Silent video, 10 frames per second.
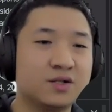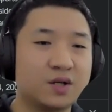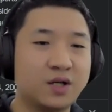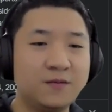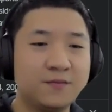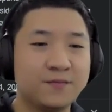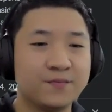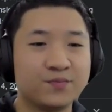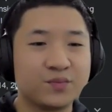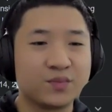okay,
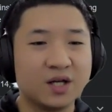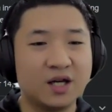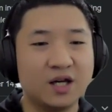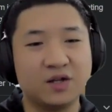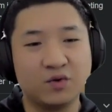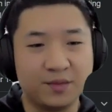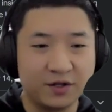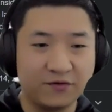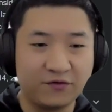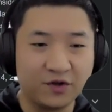and it will be
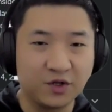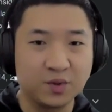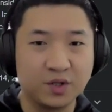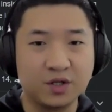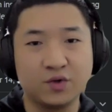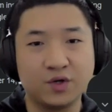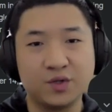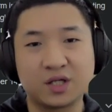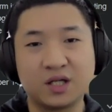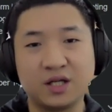the first one. Once
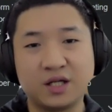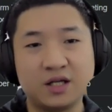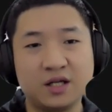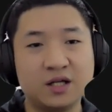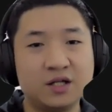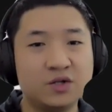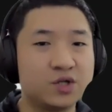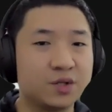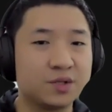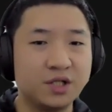you click it, you
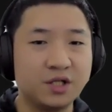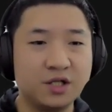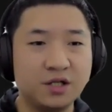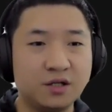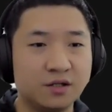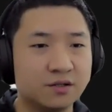shall see